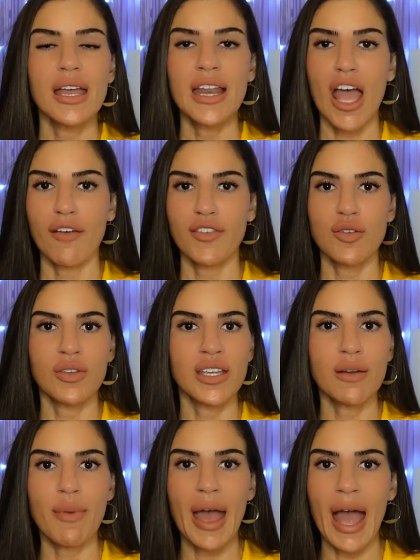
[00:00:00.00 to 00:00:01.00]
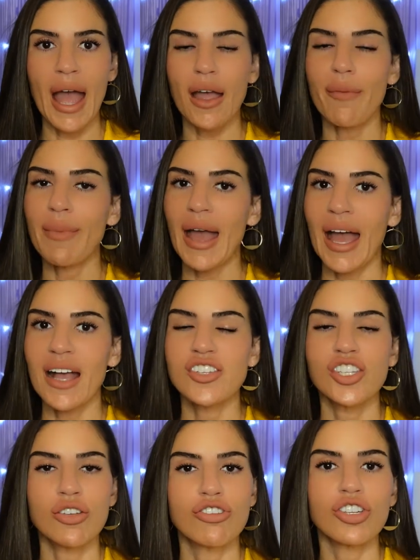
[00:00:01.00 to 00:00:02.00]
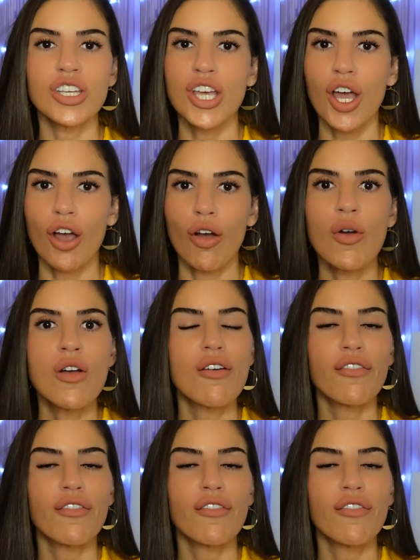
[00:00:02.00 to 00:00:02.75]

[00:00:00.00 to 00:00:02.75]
Now, if you can get a pack, packs usually go